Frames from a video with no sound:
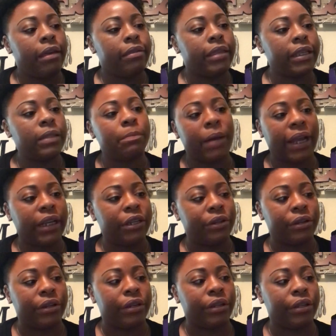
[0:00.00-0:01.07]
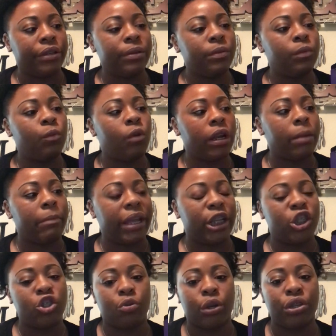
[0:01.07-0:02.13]
this binder, you want to make
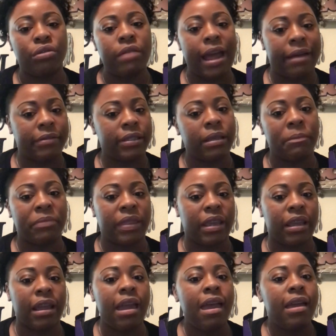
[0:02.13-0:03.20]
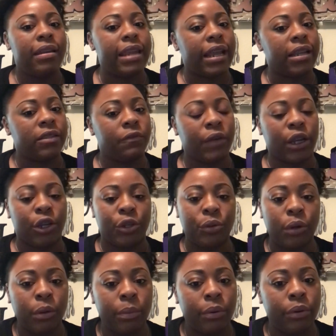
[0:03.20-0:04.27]
sure you have something that is very
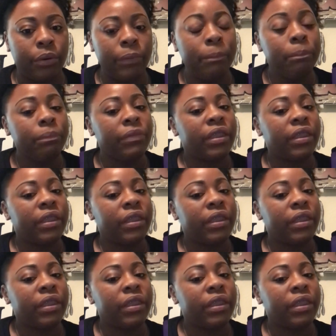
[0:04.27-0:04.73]
durable,